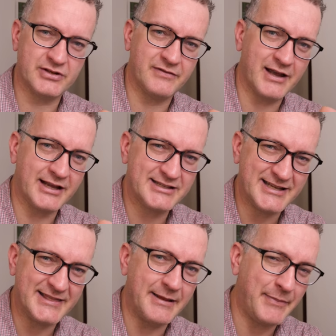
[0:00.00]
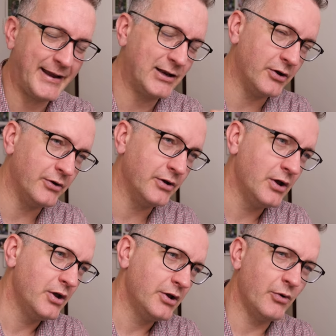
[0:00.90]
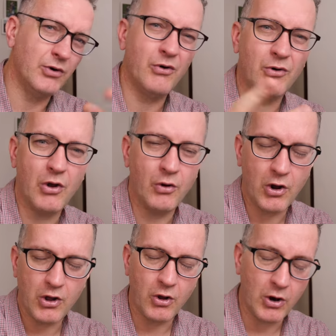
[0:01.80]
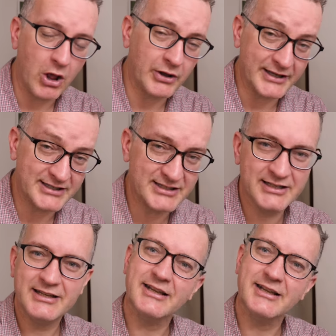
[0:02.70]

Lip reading: of like send the payload or log it.